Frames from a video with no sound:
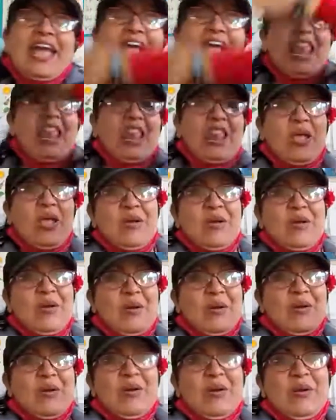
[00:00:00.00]
hello,
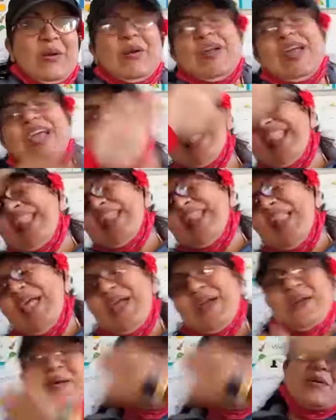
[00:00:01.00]

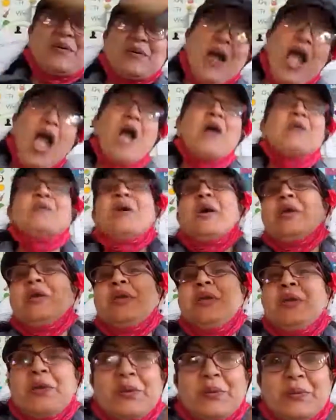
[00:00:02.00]
hello, how are
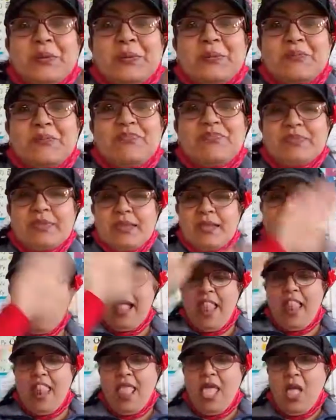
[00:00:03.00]
you?
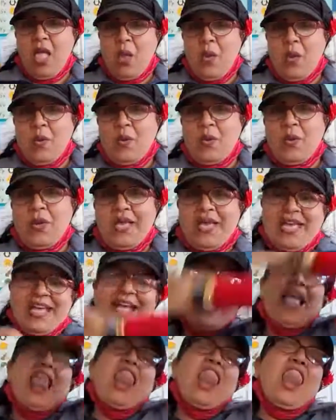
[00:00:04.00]
Hello,
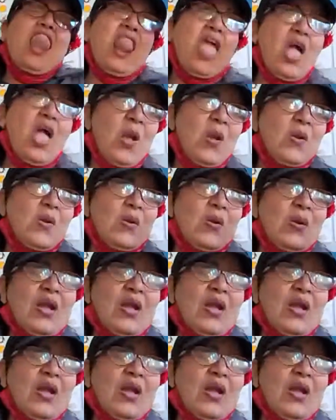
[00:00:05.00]
hello,